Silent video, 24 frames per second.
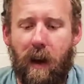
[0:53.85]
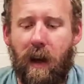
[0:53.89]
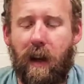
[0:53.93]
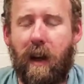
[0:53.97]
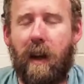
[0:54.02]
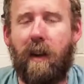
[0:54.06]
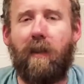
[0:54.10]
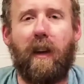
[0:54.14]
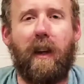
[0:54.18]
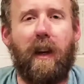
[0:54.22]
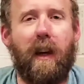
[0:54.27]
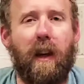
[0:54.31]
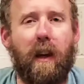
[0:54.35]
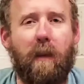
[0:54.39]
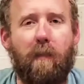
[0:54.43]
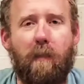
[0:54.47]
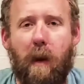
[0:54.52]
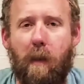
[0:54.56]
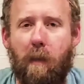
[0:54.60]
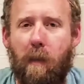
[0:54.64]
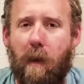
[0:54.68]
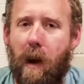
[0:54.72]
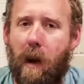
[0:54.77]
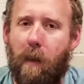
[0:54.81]
As a kid,
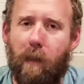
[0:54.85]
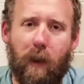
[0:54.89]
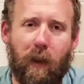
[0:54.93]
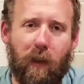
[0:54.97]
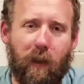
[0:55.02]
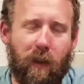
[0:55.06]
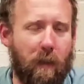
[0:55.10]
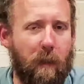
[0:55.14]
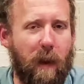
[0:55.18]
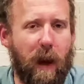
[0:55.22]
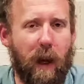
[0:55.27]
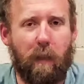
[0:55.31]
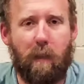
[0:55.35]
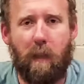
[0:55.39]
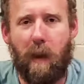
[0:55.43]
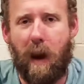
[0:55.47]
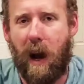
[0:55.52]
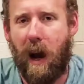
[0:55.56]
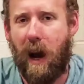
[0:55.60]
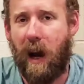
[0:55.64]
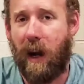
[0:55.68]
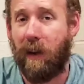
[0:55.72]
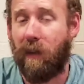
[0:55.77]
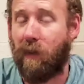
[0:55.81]
my mom used to make
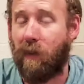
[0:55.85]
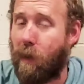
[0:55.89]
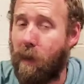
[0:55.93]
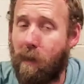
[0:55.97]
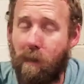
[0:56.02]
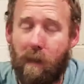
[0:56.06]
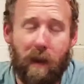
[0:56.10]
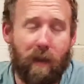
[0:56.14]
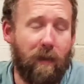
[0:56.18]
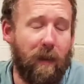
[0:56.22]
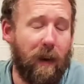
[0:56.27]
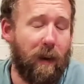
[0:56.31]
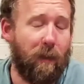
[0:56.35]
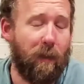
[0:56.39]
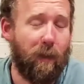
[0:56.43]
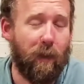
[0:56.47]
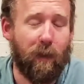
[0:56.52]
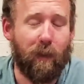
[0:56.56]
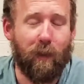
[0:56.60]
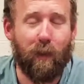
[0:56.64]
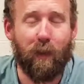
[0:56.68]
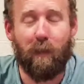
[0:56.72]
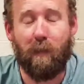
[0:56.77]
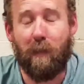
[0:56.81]
pies. One of my
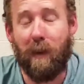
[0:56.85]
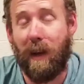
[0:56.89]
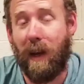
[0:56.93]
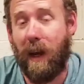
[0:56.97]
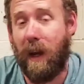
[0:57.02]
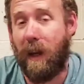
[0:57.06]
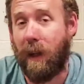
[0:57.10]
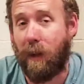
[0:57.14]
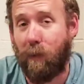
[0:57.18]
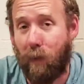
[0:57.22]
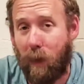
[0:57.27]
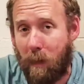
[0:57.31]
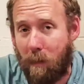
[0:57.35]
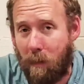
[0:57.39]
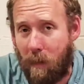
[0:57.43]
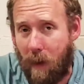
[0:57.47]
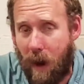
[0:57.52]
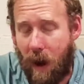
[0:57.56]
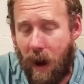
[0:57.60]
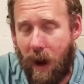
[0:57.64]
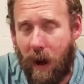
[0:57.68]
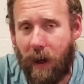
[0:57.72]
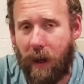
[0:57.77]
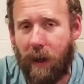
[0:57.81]
favorites was banana cream
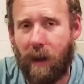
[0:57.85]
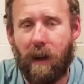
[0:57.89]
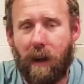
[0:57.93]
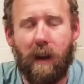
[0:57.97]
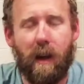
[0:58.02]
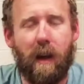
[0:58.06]
pie.